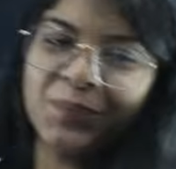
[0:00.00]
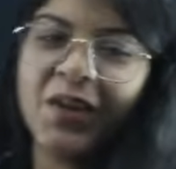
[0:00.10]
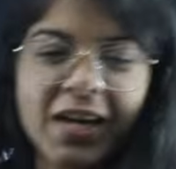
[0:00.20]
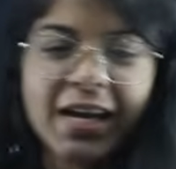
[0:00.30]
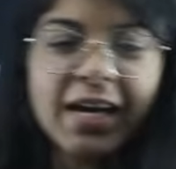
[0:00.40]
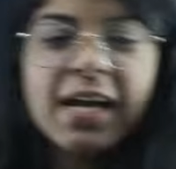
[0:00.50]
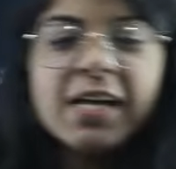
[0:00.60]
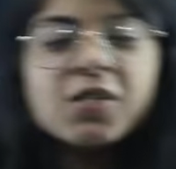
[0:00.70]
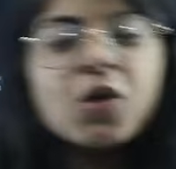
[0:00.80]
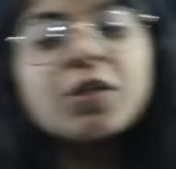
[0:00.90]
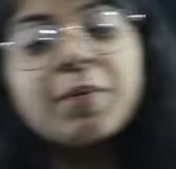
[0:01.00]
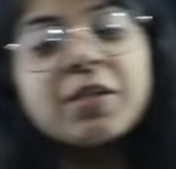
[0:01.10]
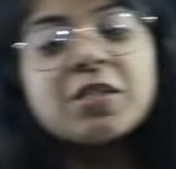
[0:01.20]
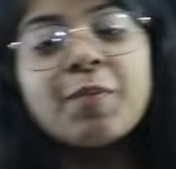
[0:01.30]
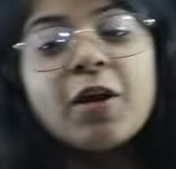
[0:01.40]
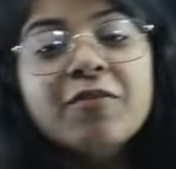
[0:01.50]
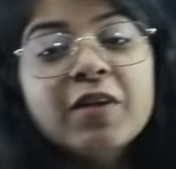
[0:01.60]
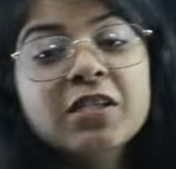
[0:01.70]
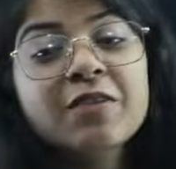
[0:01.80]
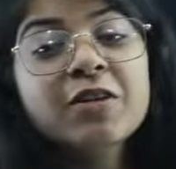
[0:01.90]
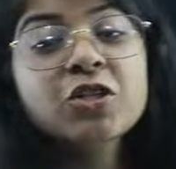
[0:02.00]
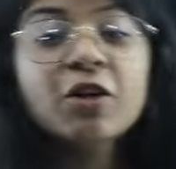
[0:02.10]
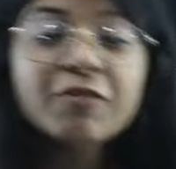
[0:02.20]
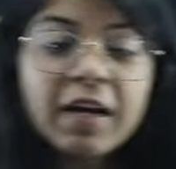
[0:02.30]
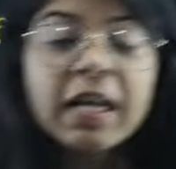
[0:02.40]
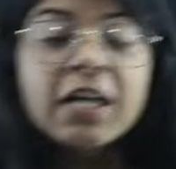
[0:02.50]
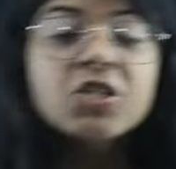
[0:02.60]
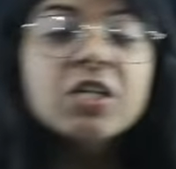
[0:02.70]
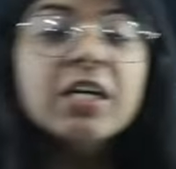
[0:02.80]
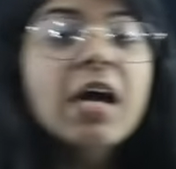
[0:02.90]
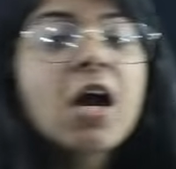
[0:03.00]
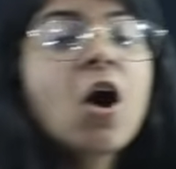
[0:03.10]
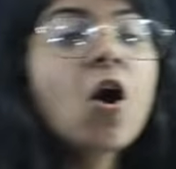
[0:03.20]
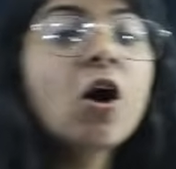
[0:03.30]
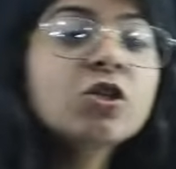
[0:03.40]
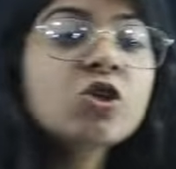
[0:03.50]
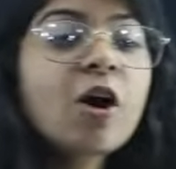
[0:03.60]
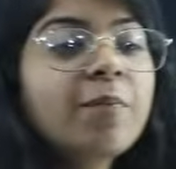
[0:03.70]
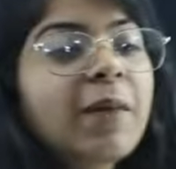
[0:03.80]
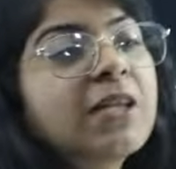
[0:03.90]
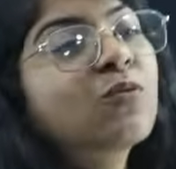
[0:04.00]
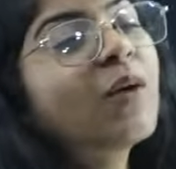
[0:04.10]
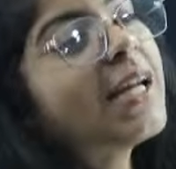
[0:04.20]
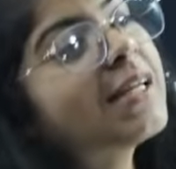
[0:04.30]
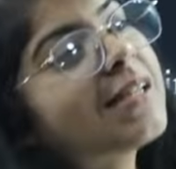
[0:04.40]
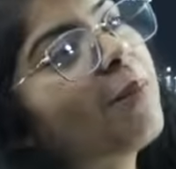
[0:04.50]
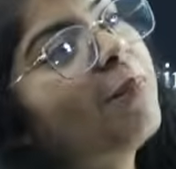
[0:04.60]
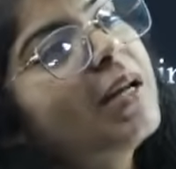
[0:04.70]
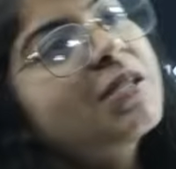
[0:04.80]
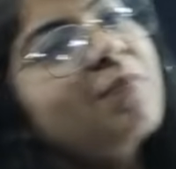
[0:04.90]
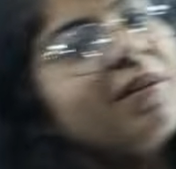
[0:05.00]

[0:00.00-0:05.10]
Okay, so the principle of conservation of energy also applies. One example is, my